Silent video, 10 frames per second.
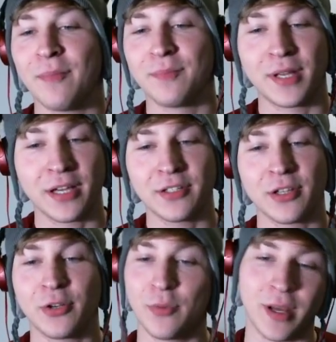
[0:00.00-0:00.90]
Because of the
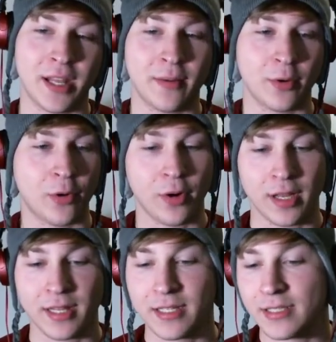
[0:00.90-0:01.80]
new way that I'm
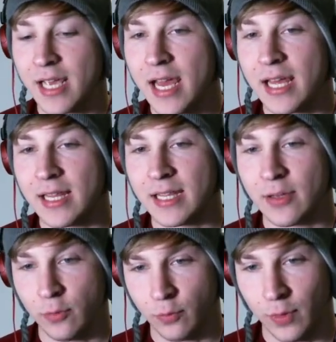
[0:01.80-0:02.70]
recording this, ooh,
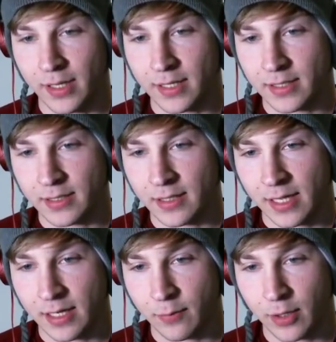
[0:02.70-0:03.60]
wait, this isn't
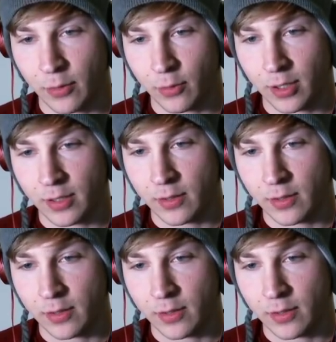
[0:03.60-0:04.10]
lined up right, hold on.